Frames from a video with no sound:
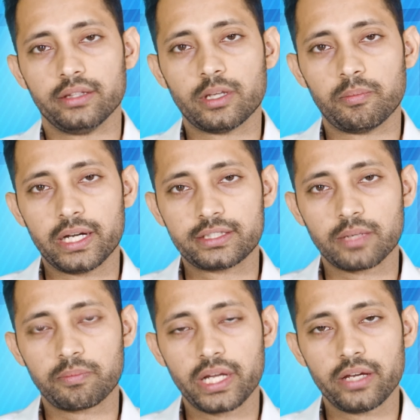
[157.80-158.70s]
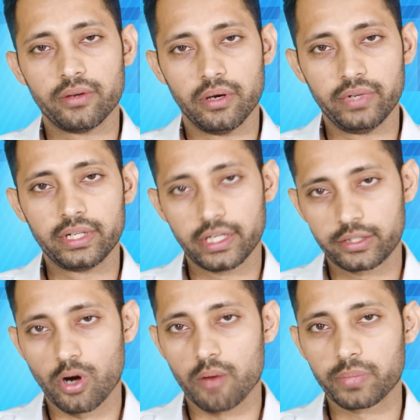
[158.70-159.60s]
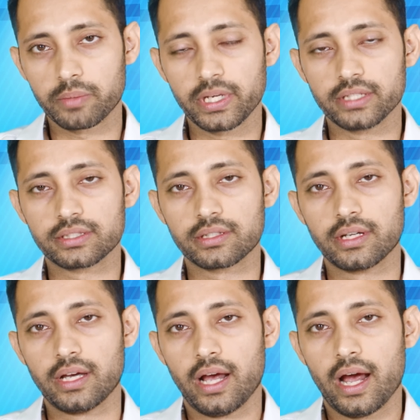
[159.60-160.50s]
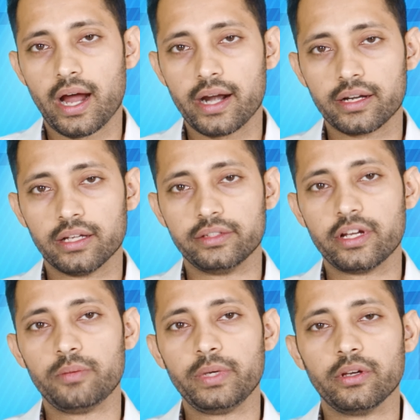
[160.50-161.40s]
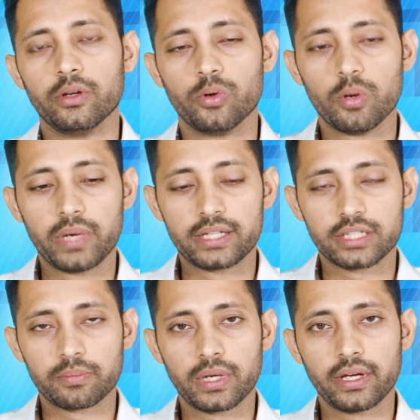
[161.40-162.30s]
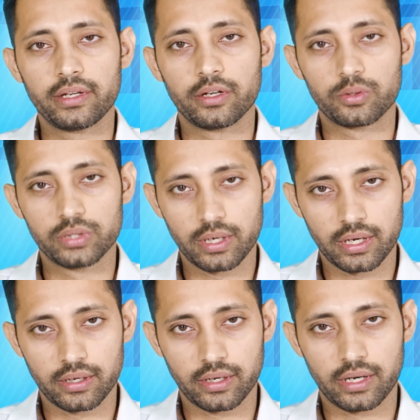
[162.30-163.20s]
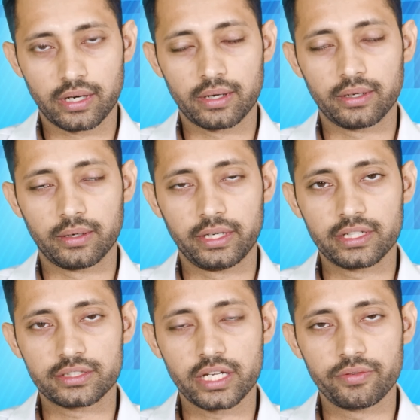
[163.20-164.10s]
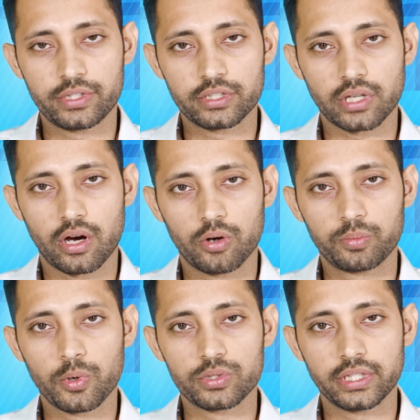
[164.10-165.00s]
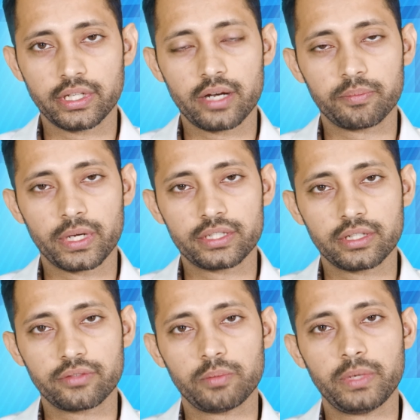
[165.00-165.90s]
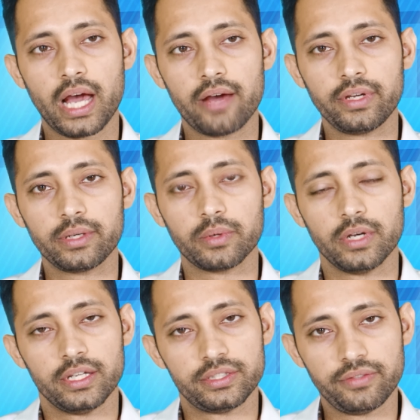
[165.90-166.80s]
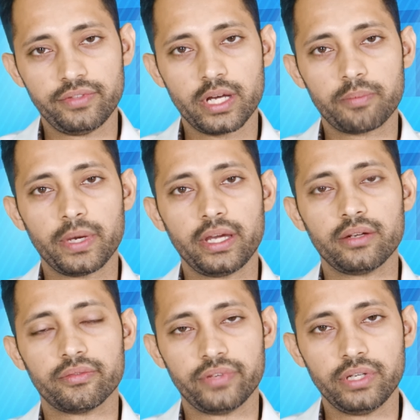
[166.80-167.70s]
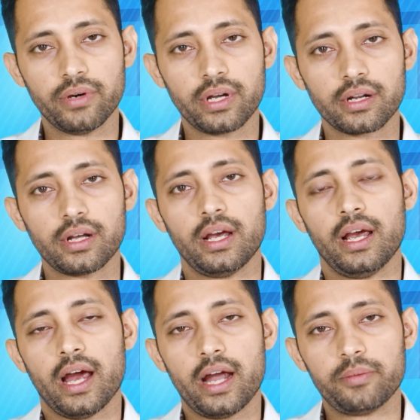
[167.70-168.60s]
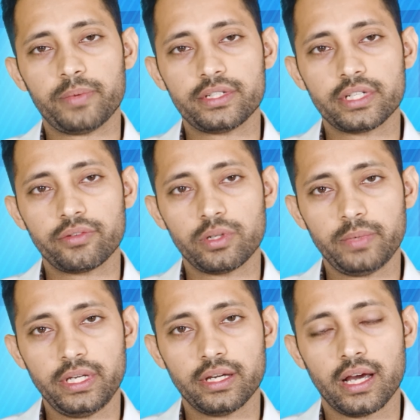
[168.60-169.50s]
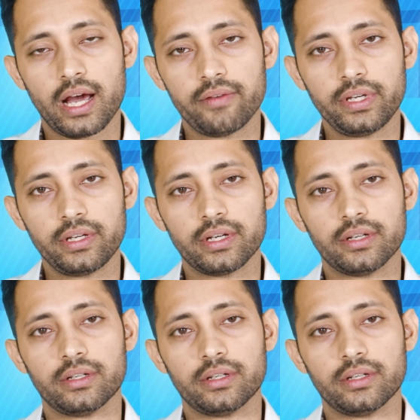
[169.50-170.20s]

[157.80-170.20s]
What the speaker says: the blood supply will get compromised and there will be no blood supply to the intestine which is outpoaching, and patient will be having severe pain, fever, and patient will be having